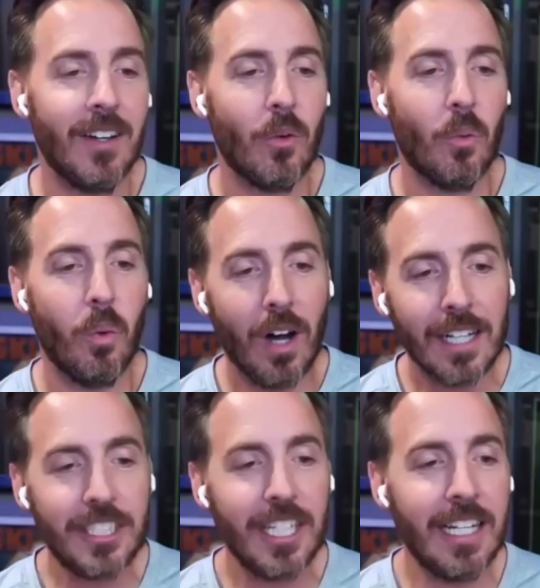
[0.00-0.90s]

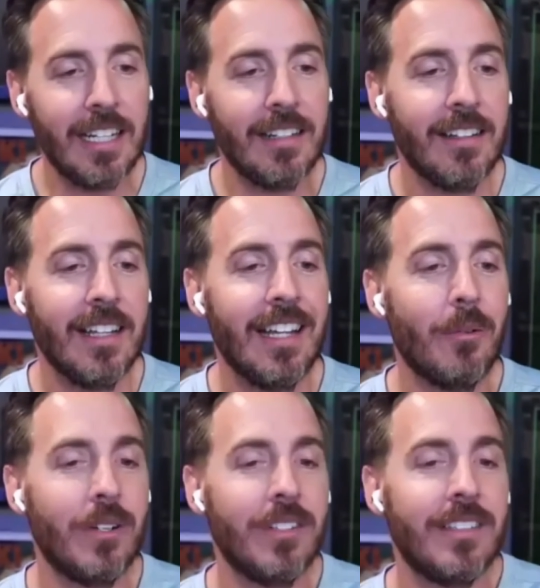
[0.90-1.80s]
watching. It
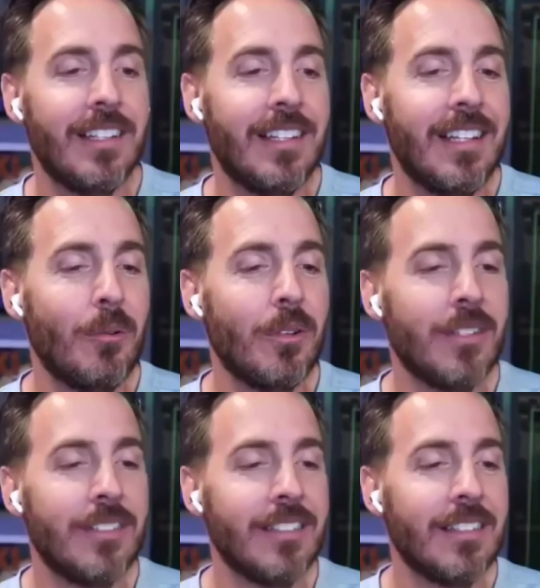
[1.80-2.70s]

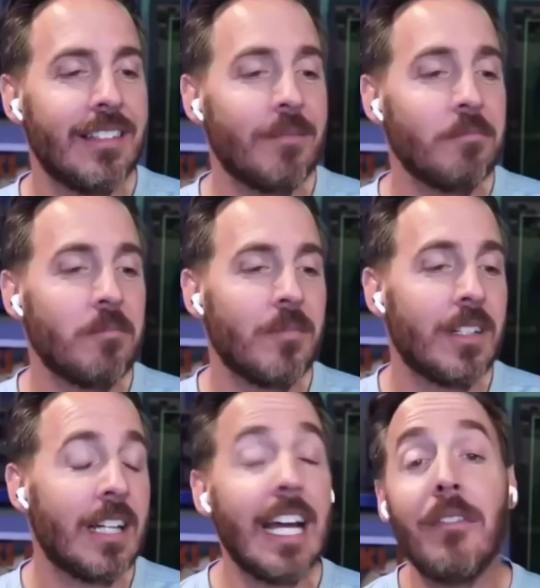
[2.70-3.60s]
was
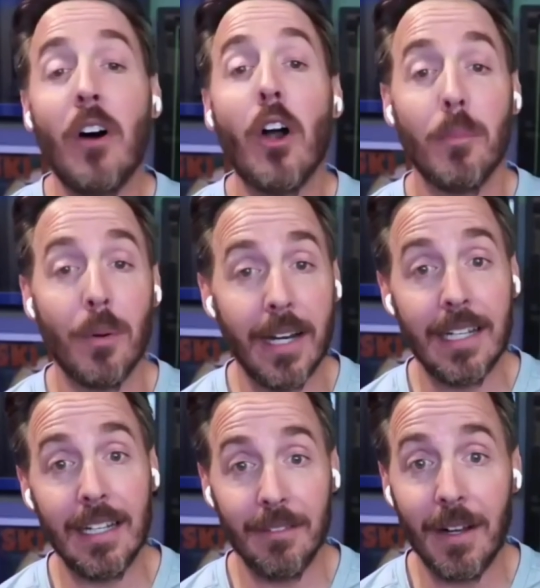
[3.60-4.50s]
kind of
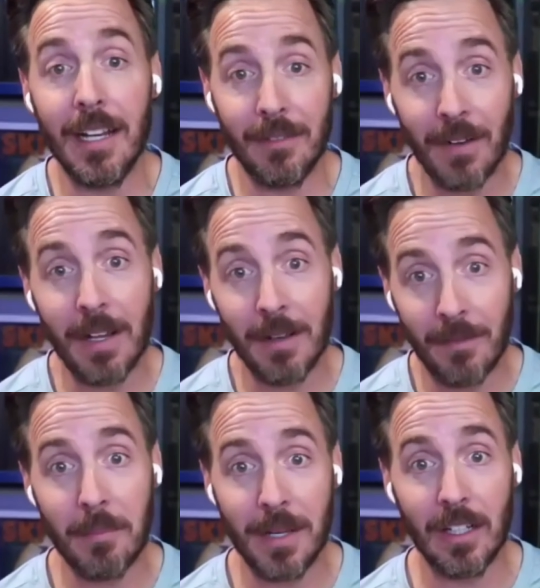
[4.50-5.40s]
heartbreaking, if
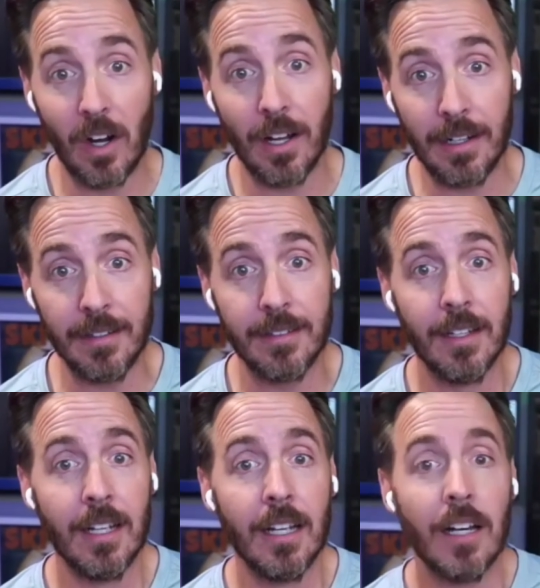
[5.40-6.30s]
I'm being honest,
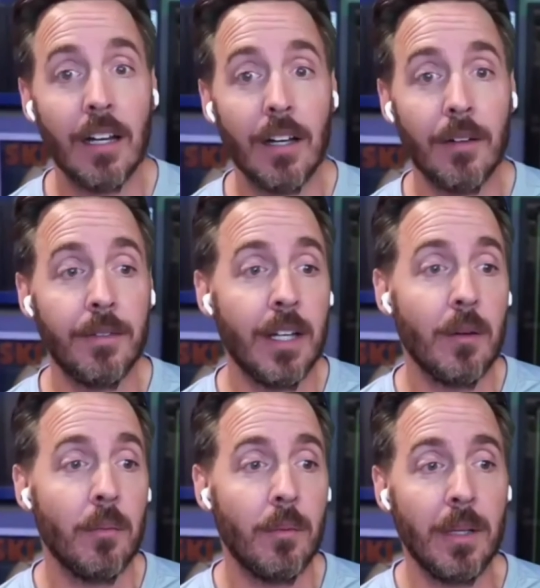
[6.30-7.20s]

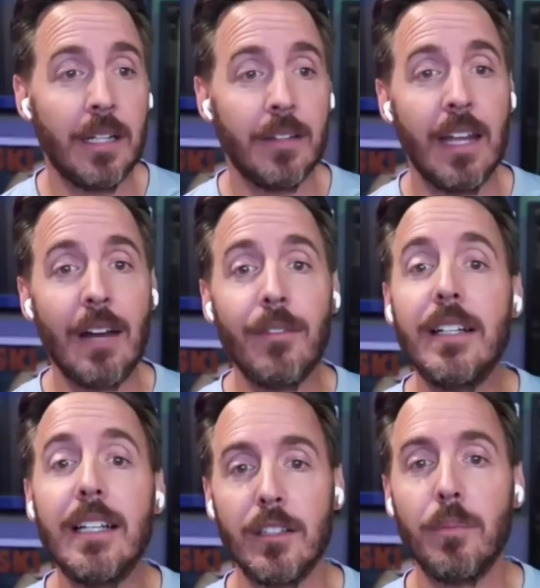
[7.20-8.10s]
because every
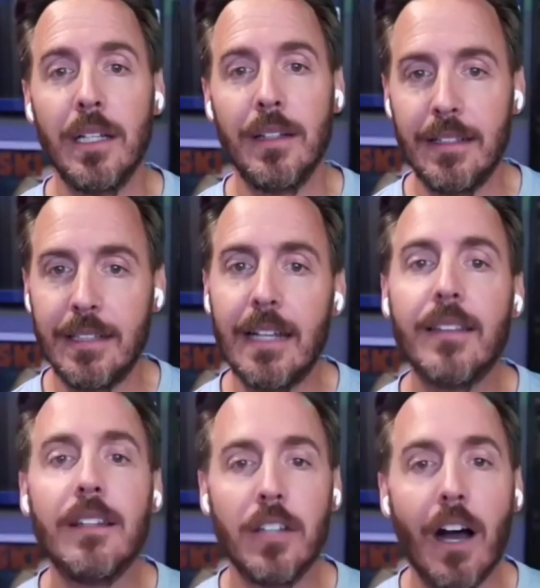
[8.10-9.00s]
discipline they take the
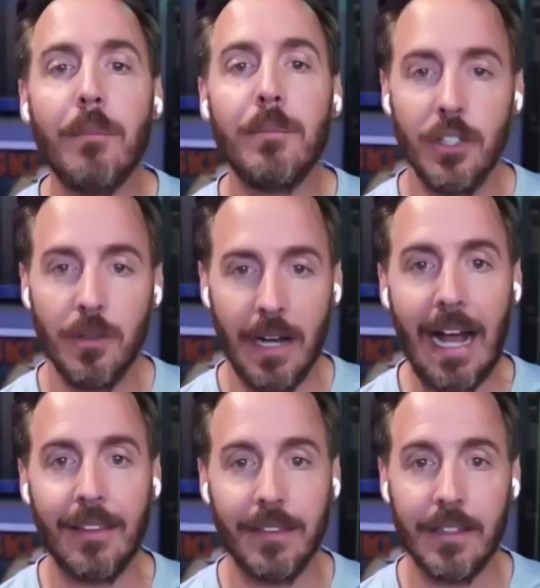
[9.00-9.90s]
top 2
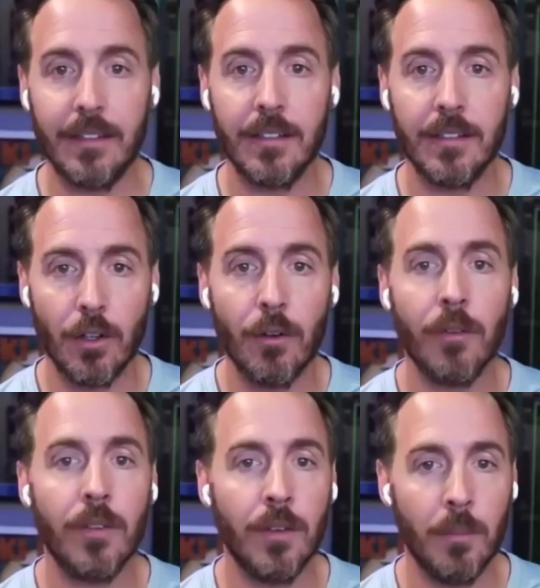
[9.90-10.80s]
athletes, so
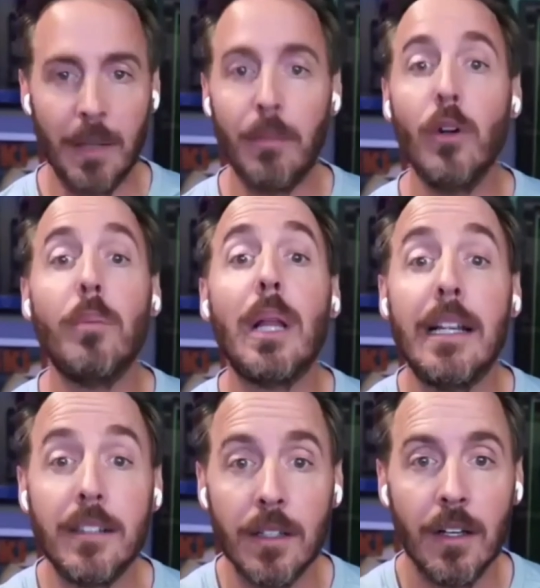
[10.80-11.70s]
people who place